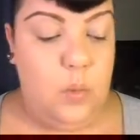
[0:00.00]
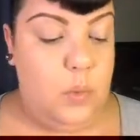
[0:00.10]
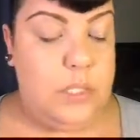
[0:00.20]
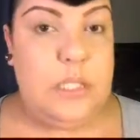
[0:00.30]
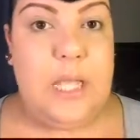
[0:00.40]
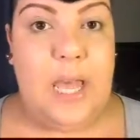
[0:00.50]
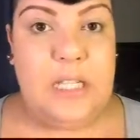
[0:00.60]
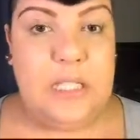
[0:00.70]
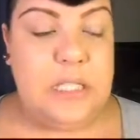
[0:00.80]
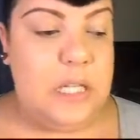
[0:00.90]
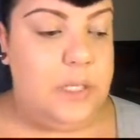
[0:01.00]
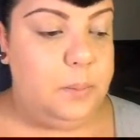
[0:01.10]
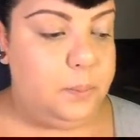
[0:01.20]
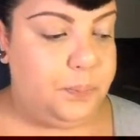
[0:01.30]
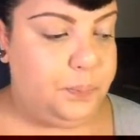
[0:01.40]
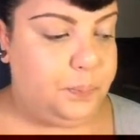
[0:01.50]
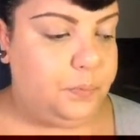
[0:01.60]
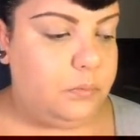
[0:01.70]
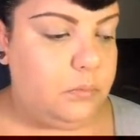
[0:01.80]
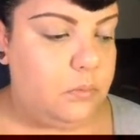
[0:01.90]
once that is done,
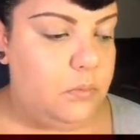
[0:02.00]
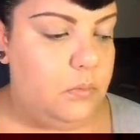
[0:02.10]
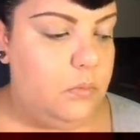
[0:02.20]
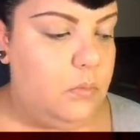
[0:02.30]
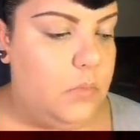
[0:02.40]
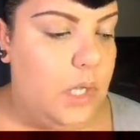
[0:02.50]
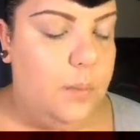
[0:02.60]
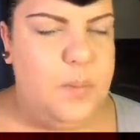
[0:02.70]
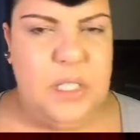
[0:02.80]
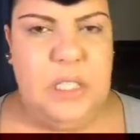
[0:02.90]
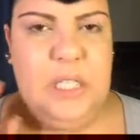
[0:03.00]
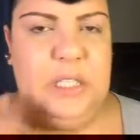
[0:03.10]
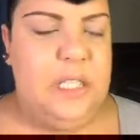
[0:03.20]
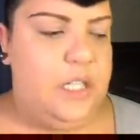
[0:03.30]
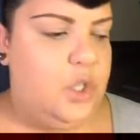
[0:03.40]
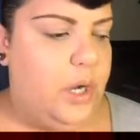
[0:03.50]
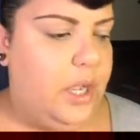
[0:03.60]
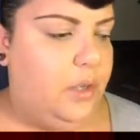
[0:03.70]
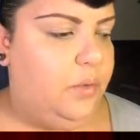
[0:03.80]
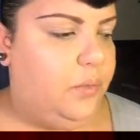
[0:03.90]
I'm just gonna let it
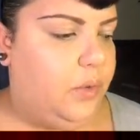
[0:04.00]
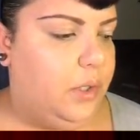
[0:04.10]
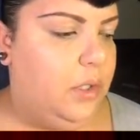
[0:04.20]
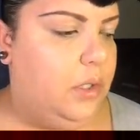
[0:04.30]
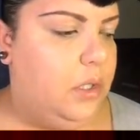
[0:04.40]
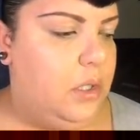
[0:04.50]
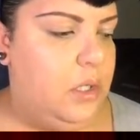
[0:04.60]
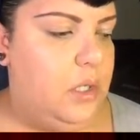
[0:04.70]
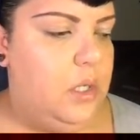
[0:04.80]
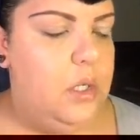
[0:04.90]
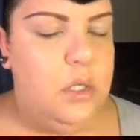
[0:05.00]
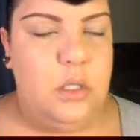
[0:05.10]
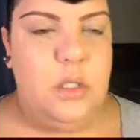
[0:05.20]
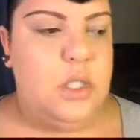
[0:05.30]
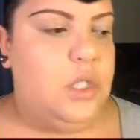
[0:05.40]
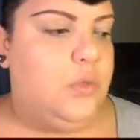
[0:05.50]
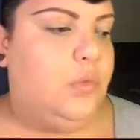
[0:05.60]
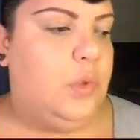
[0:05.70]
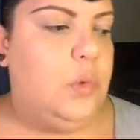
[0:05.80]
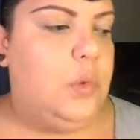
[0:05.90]
dry for just a
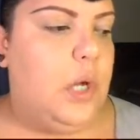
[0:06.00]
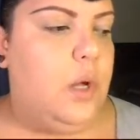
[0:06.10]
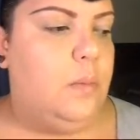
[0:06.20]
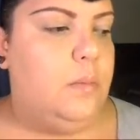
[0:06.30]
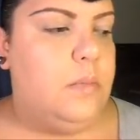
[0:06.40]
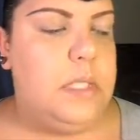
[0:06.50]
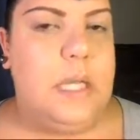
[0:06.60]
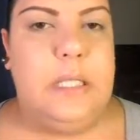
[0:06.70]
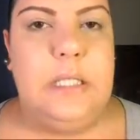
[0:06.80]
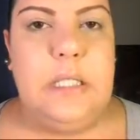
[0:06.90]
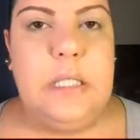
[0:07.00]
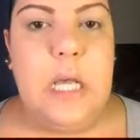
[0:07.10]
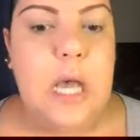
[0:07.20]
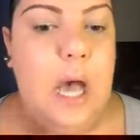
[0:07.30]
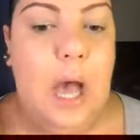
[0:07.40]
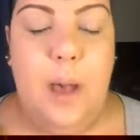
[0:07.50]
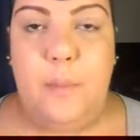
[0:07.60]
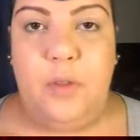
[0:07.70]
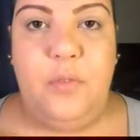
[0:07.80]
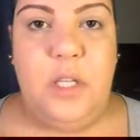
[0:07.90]
few seconds.
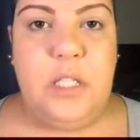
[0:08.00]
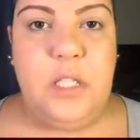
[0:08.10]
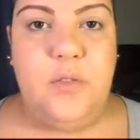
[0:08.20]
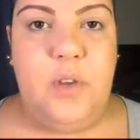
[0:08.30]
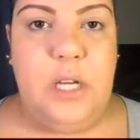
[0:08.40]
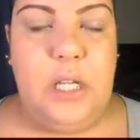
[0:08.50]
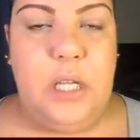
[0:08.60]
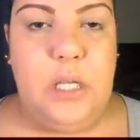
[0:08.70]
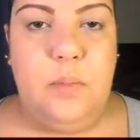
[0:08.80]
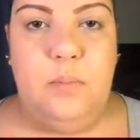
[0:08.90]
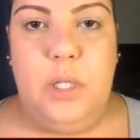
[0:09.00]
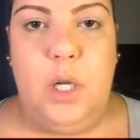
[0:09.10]
My face is already,